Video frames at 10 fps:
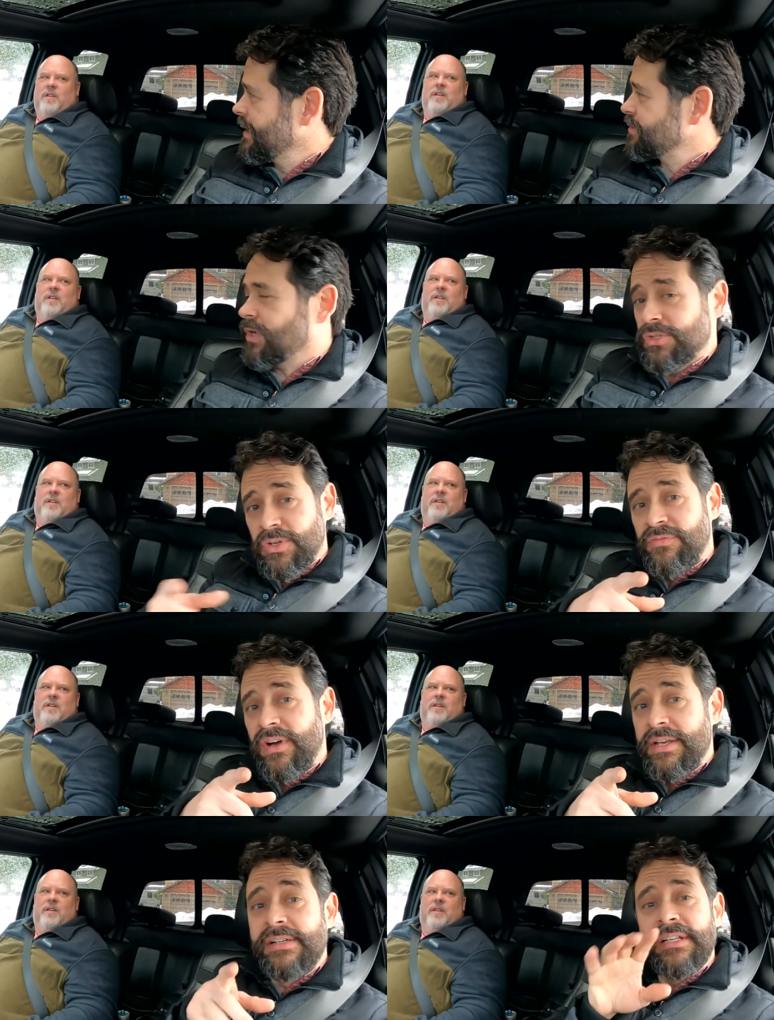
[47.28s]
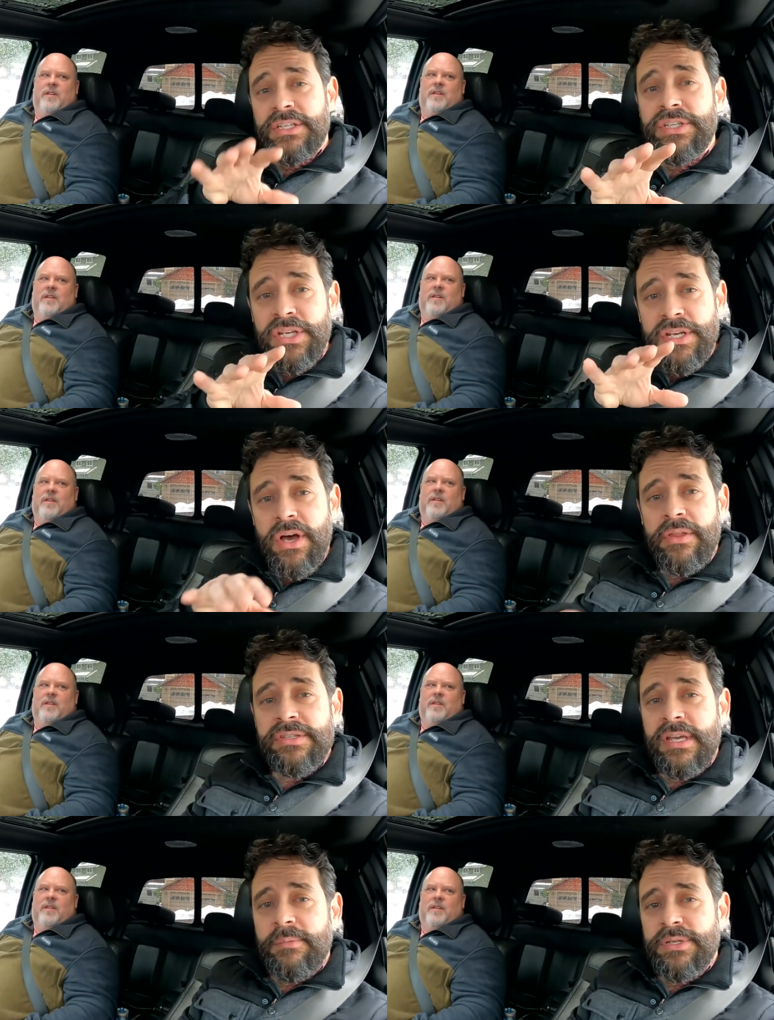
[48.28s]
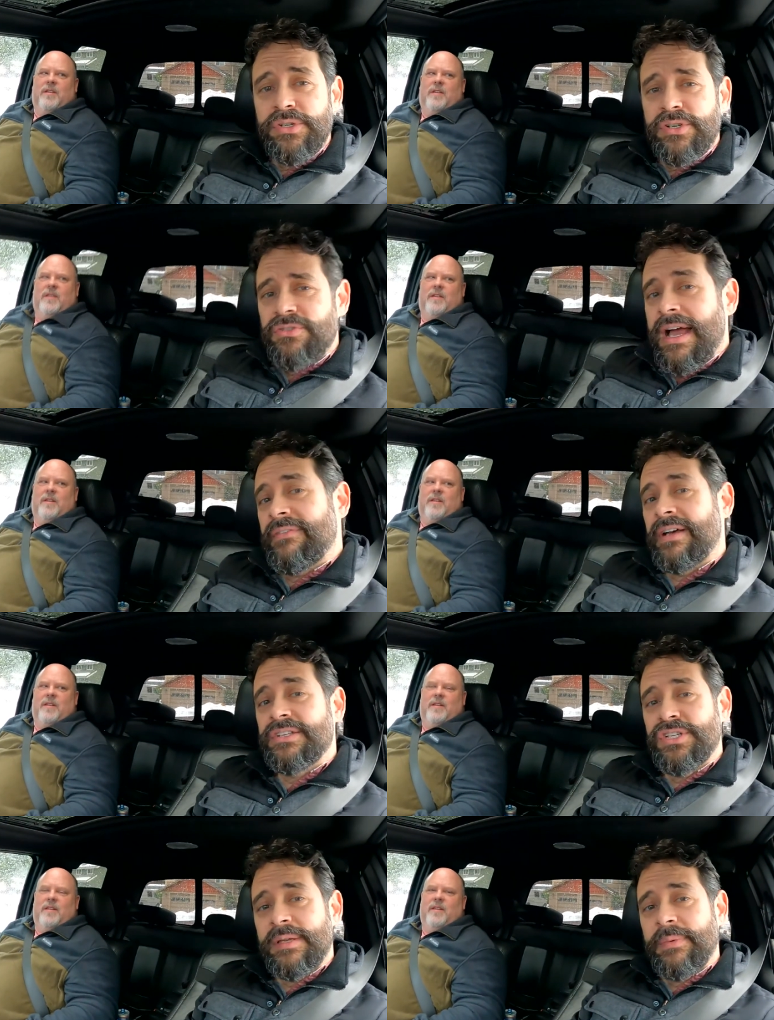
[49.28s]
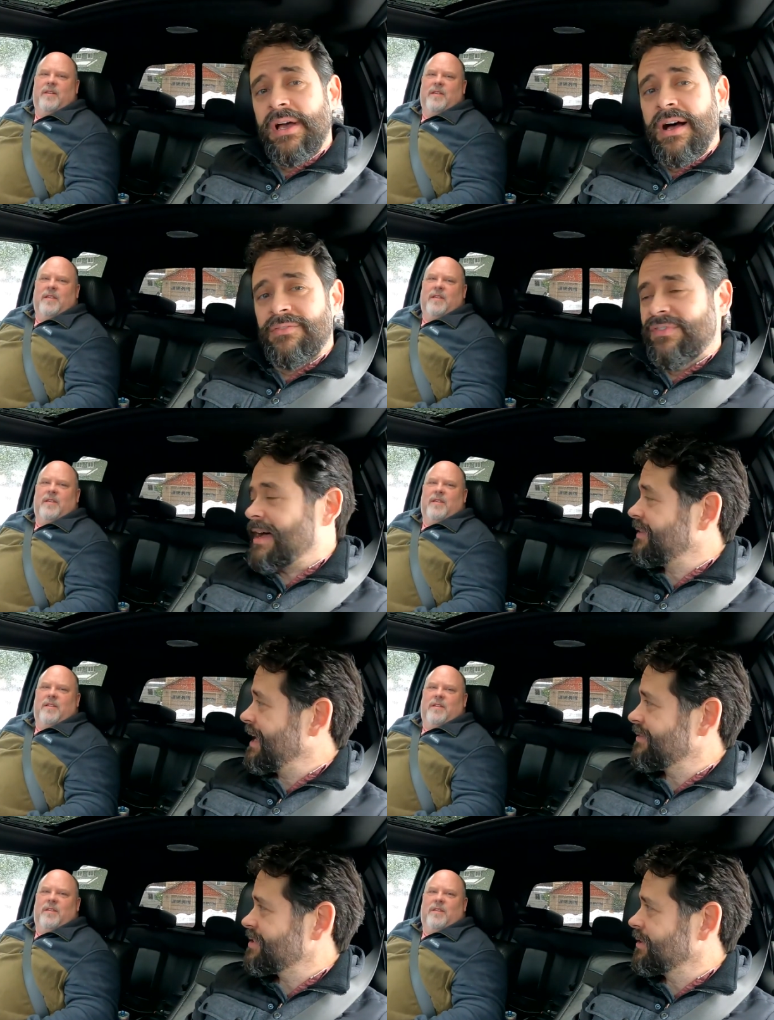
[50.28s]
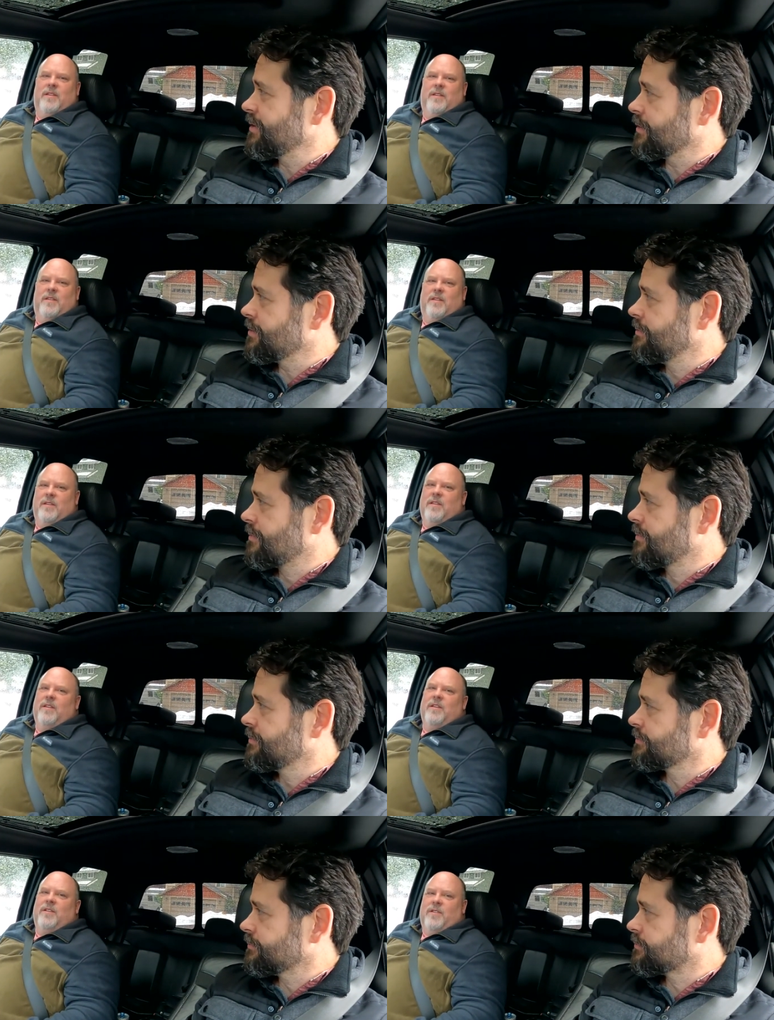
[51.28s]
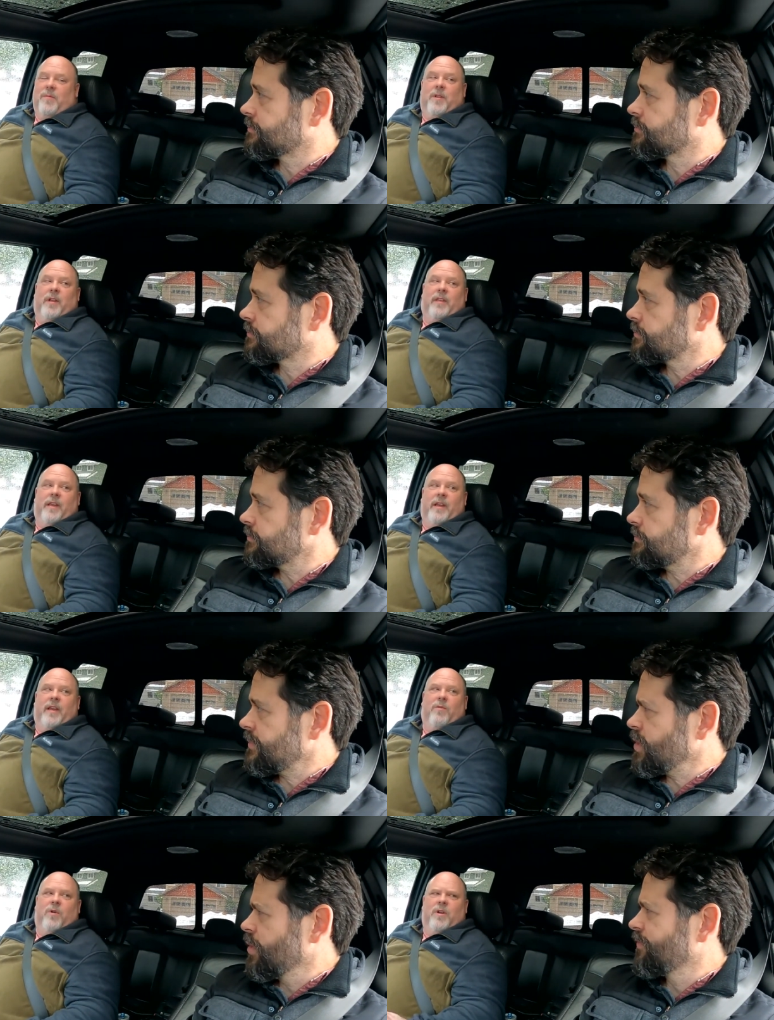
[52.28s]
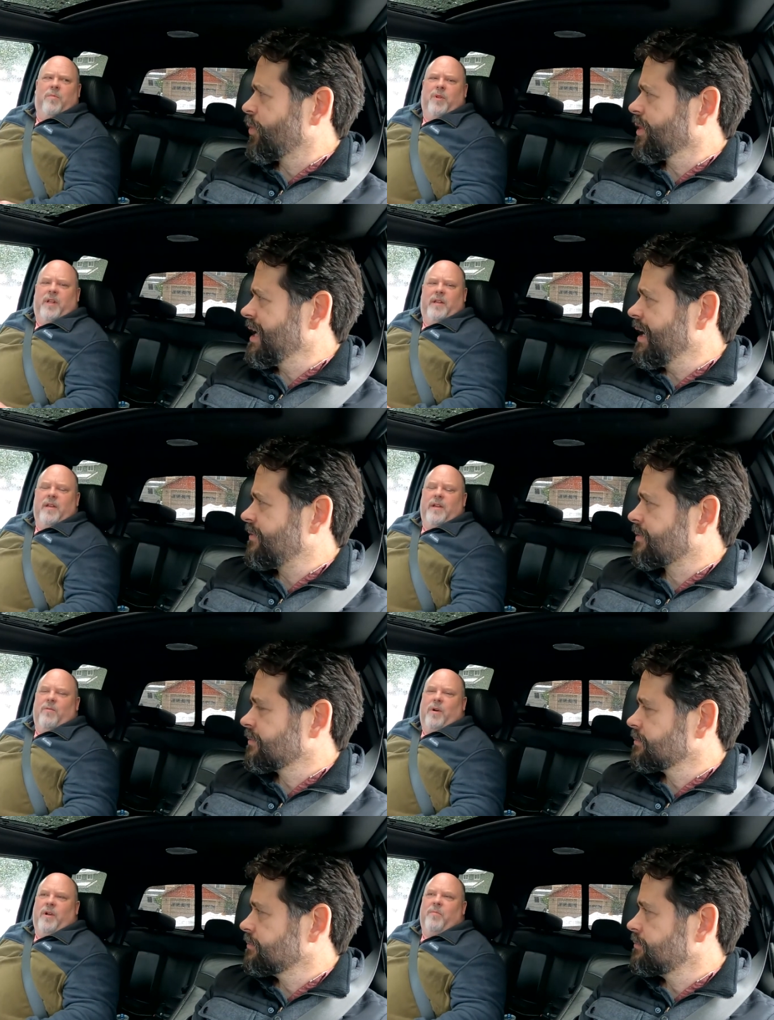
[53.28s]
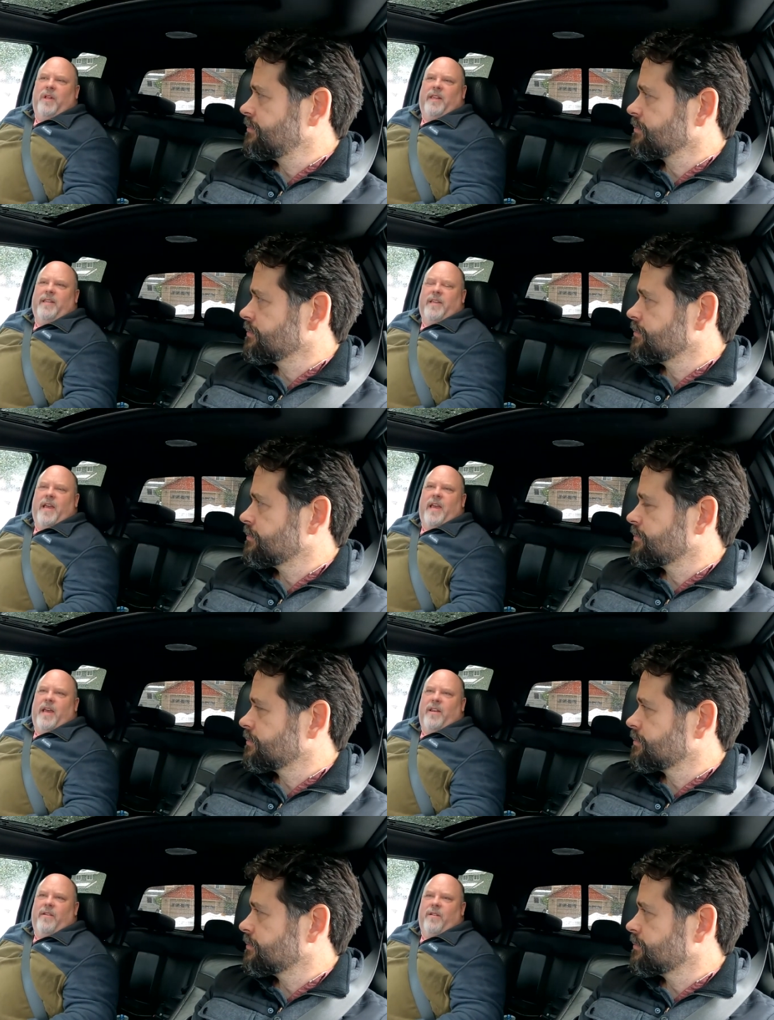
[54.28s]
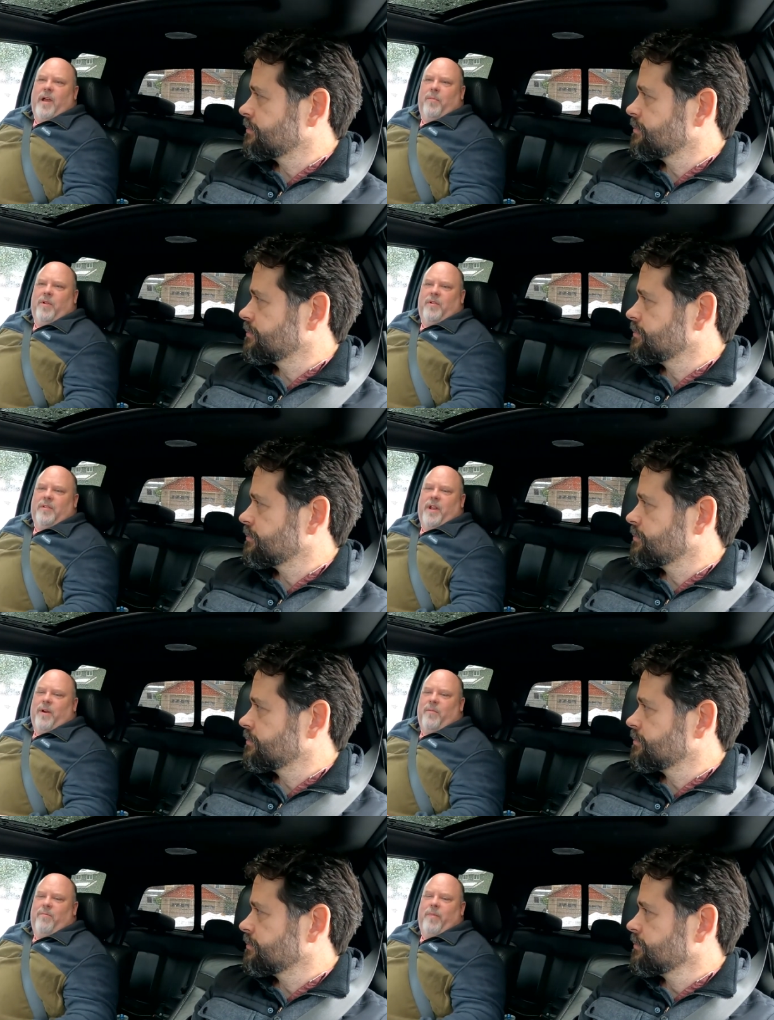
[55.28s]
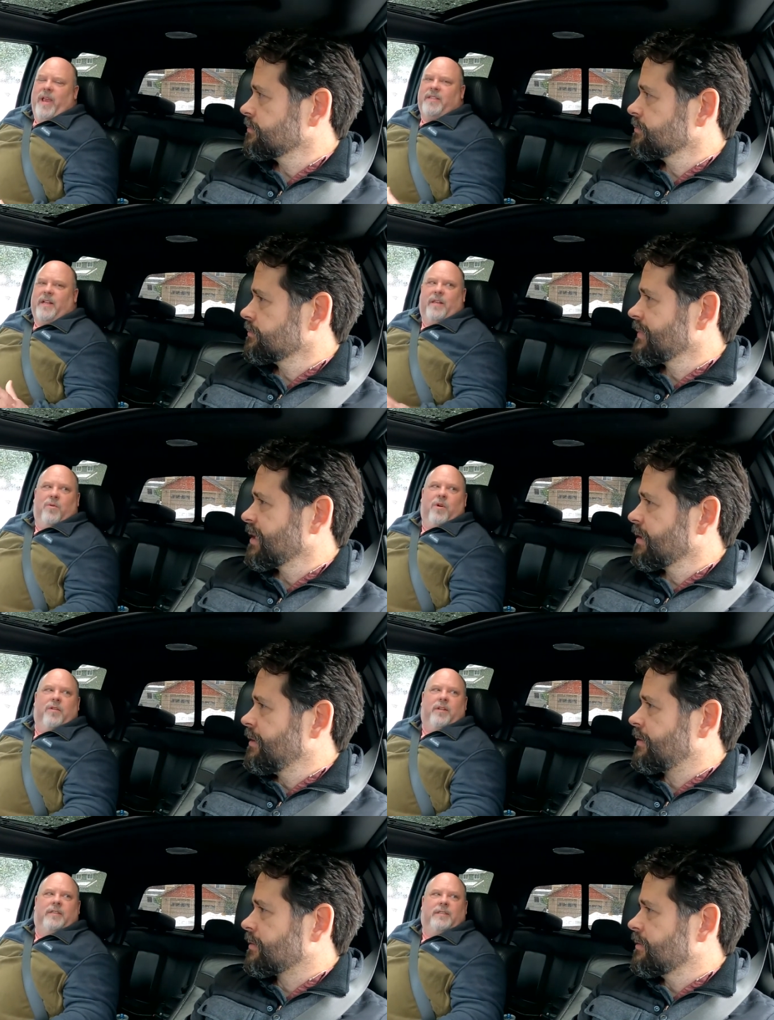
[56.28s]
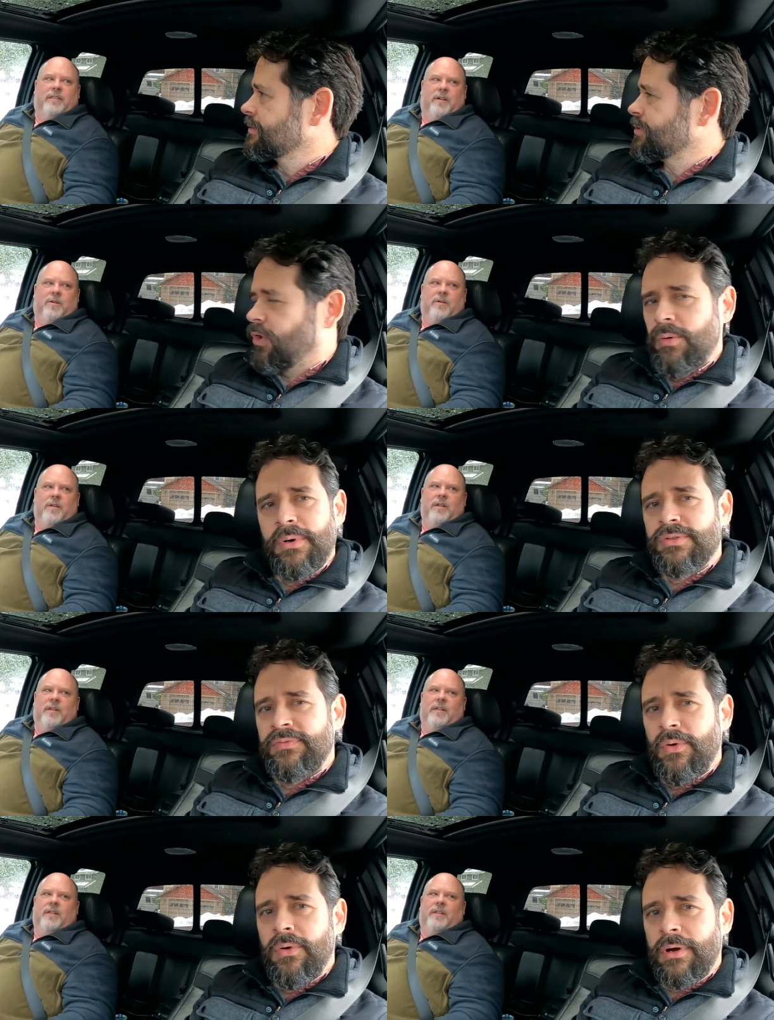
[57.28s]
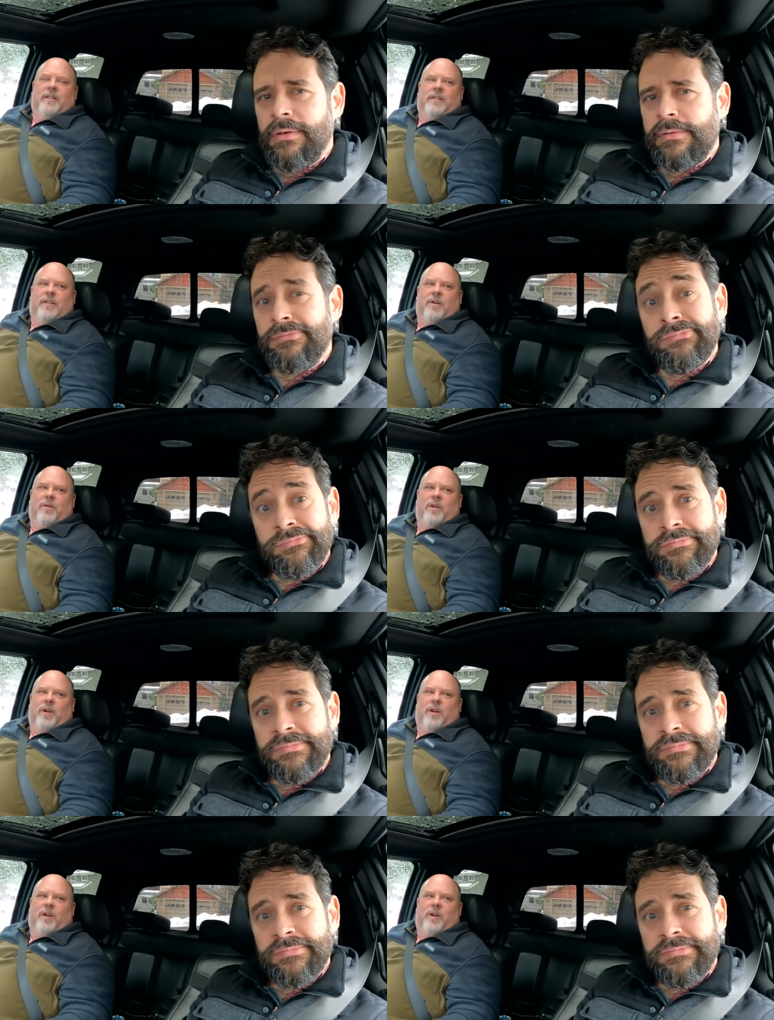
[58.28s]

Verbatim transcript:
Speaker 1: It was also fun. You didn't know this, but you could drive a Jeep on five and a half cylinders. Something like that,
Speaker 2: yeah. One four and a half? One completely dead and a couple that are basically worthless.
Speaker 1: So, so almost four.
Speaker 2: So,